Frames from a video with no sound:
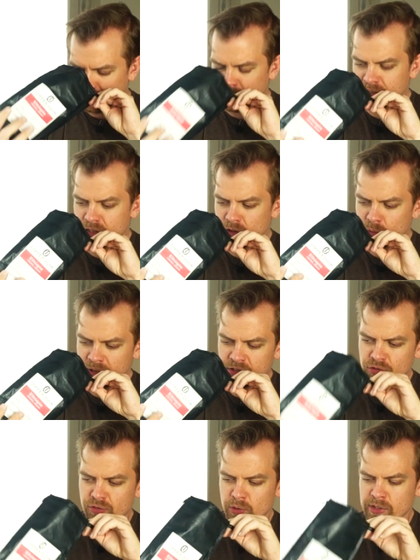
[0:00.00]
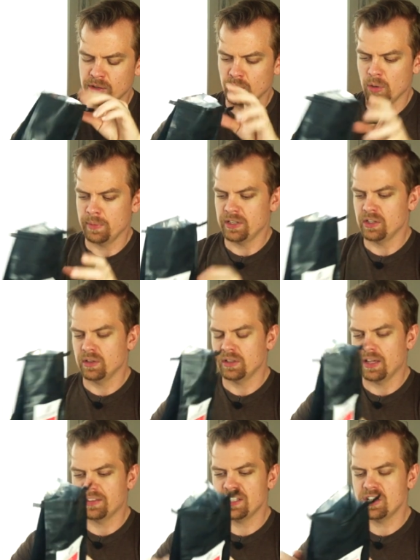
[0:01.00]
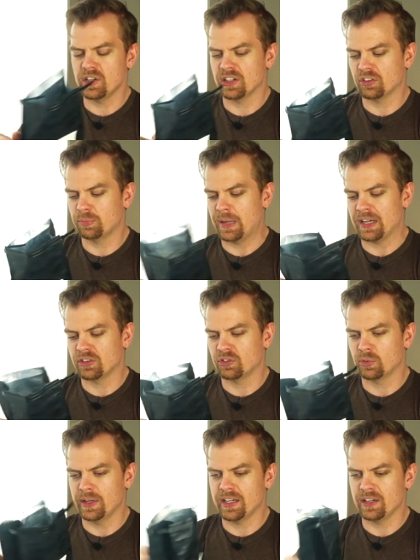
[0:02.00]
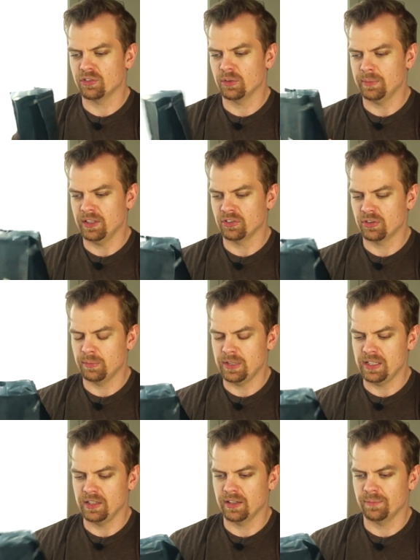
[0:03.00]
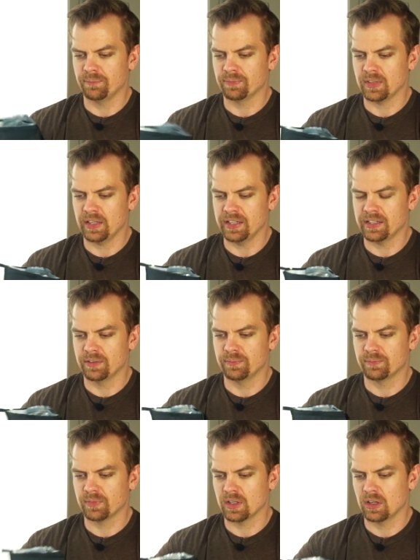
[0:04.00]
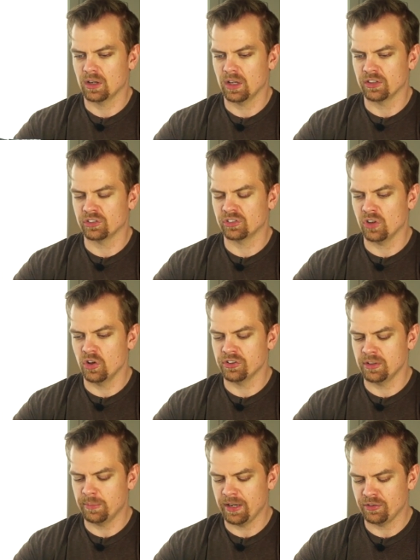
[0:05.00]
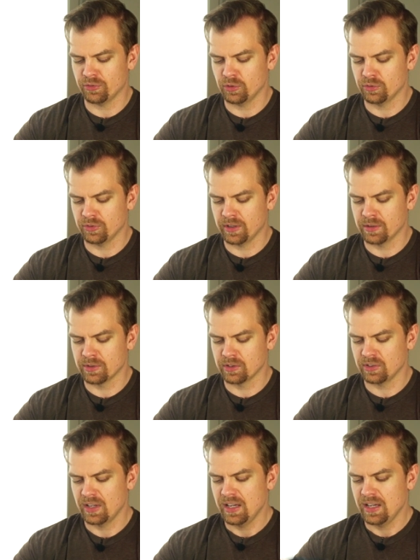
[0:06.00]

Really good, rich, fruity aroma. And I think you'd expect drinking from this to be like assaulted by fruit flavors.